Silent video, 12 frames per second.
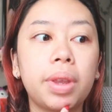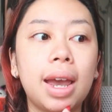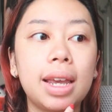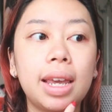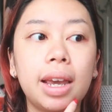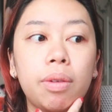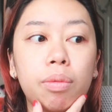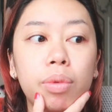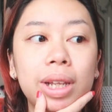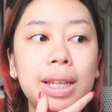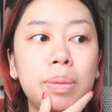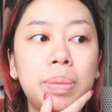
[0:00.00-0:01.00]
I get
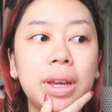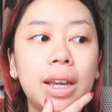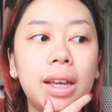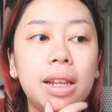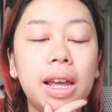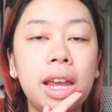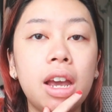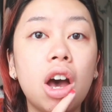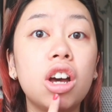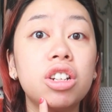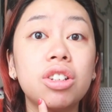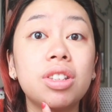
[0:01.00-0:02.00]
really big like
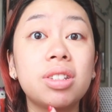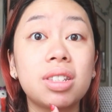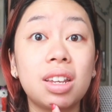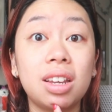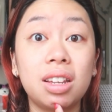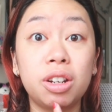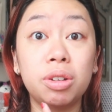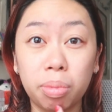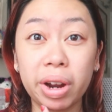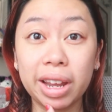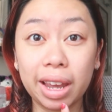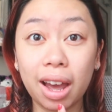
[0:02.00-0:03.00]
under the skin
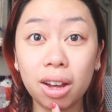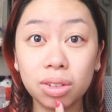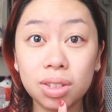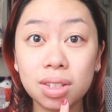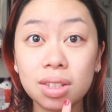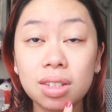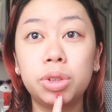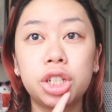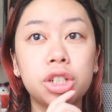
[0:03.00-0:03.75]
breakouts, which